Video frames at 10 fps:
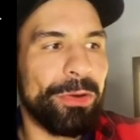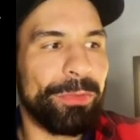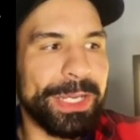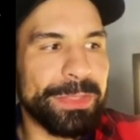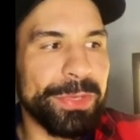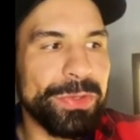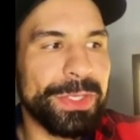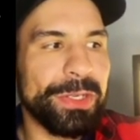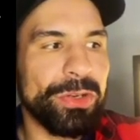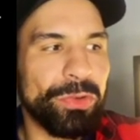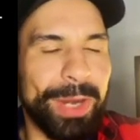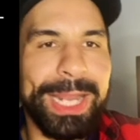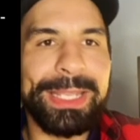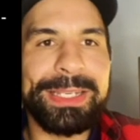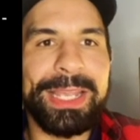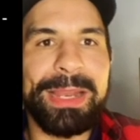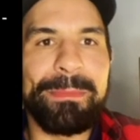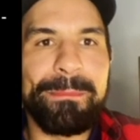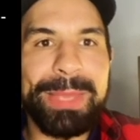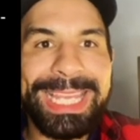Rasmussen, Granlund,
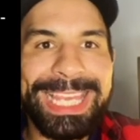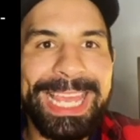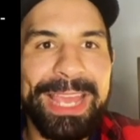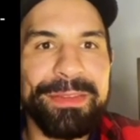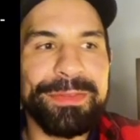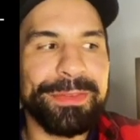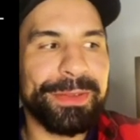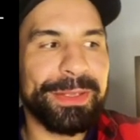and Mikheyev.